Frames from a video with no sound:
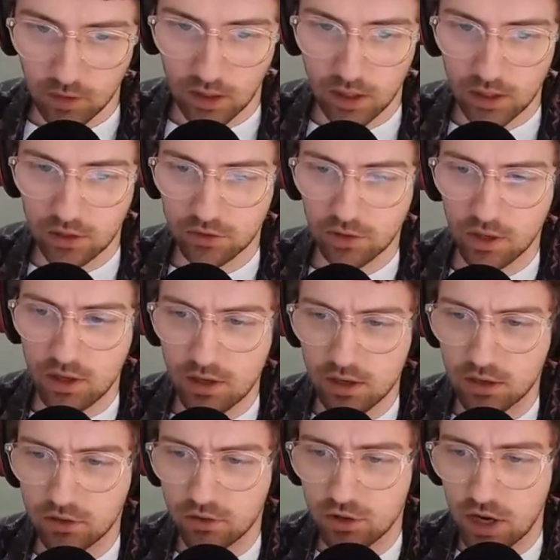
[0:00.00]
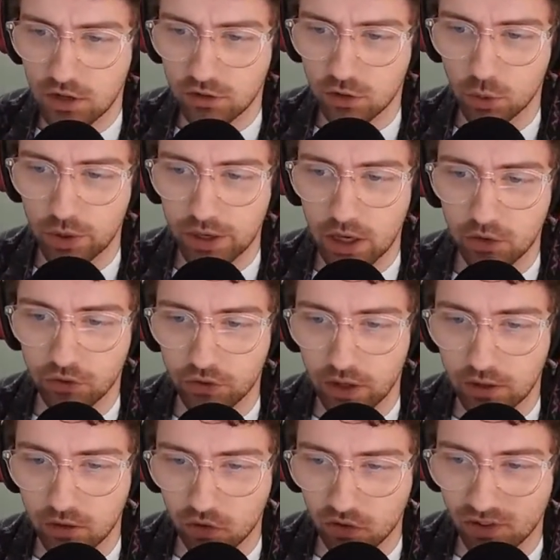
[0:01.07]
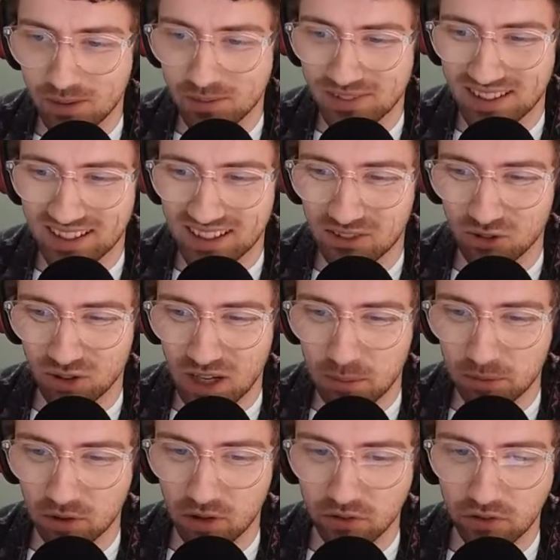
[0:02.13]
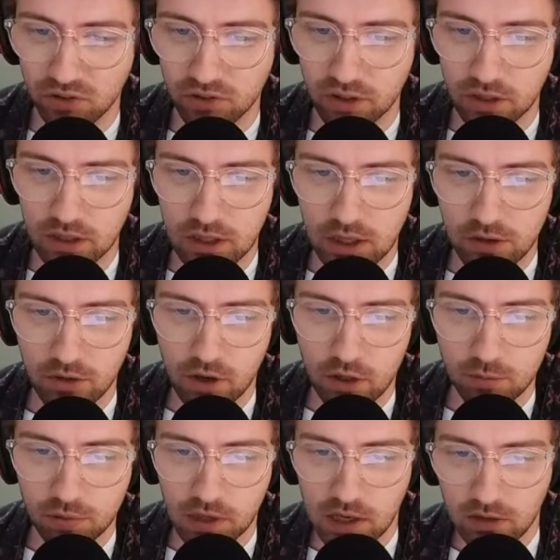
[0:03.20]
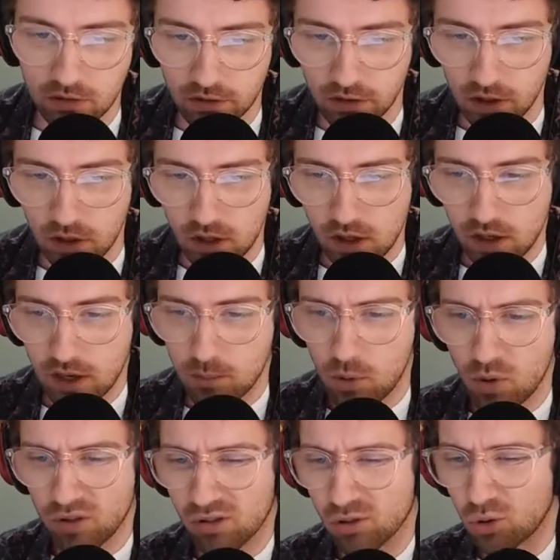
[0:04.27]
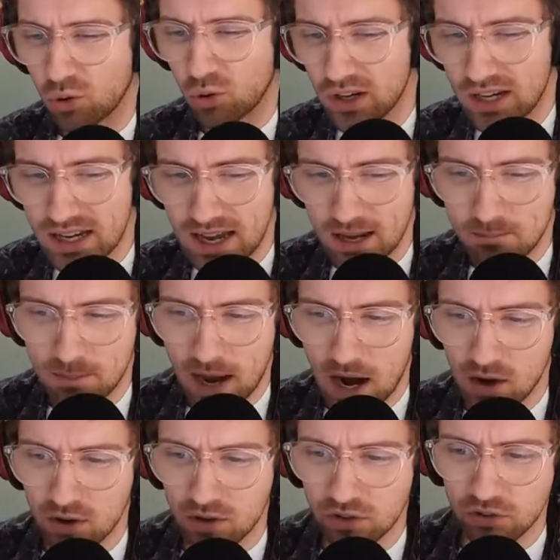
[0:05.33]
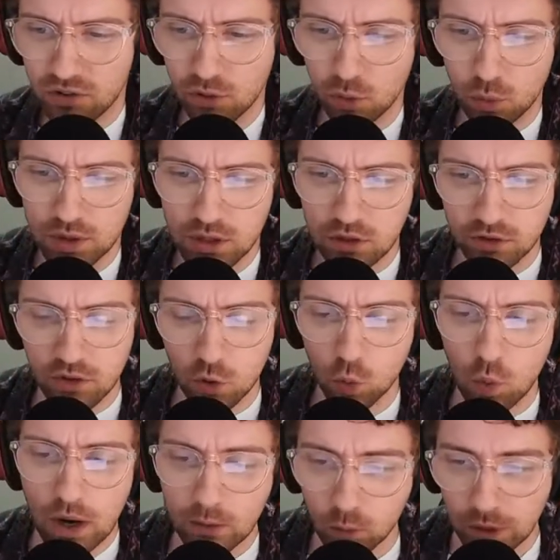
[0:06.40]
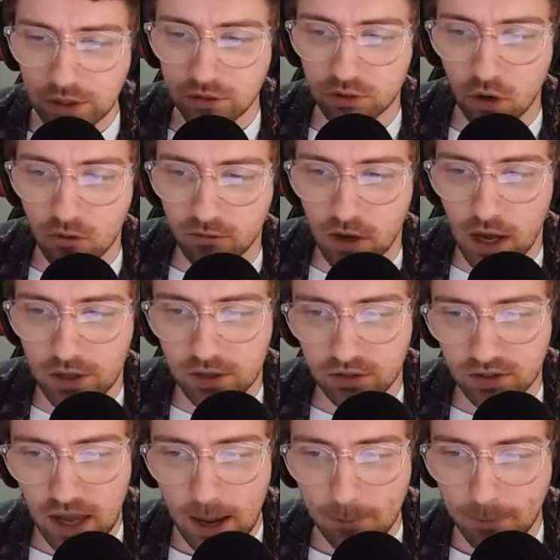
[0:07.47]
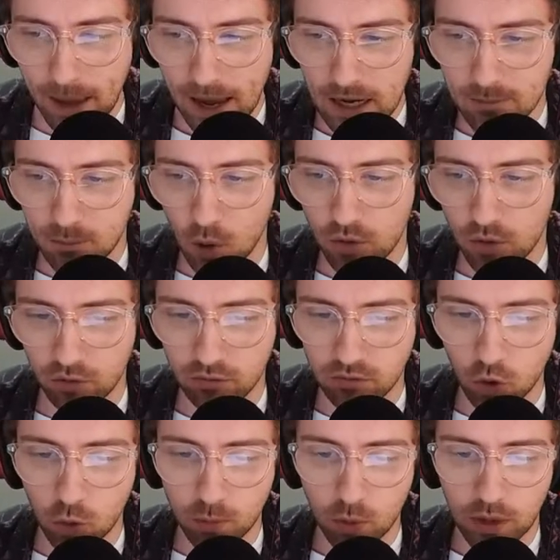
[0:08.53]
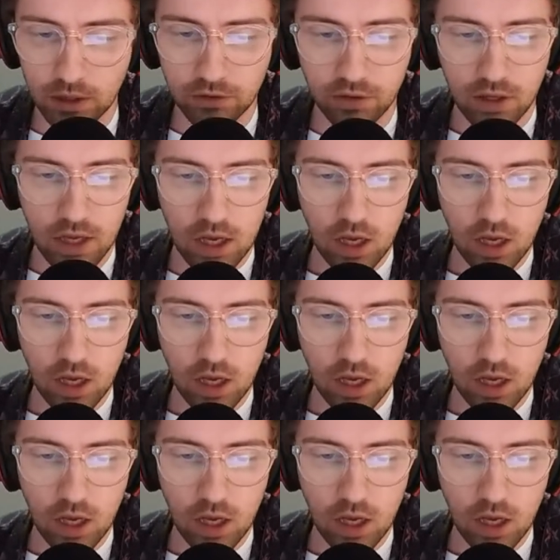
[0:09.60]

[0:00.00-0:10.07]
And it's Jets who are now starting to slip down after a couple losses. 9th place. Perth Glory and Mariners still with just the 1 win so far this campaign, both on 4 points.